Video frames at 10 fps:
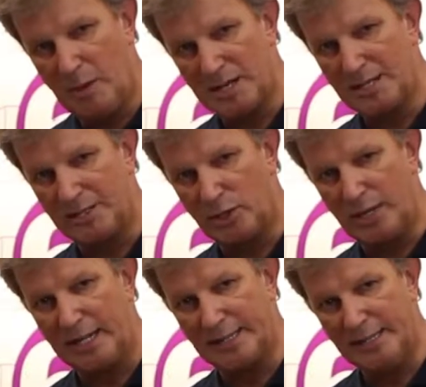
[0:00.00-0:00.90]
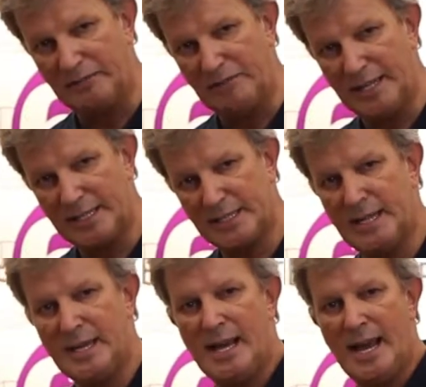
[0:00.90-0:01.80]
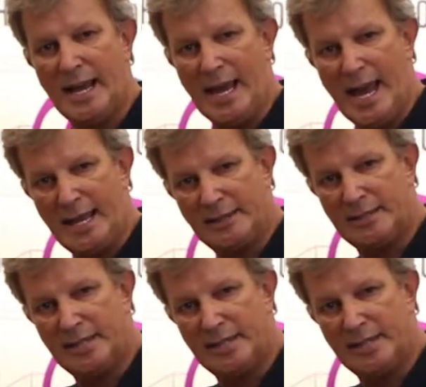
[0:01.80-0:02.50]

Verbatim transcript: the mass interconnect interface and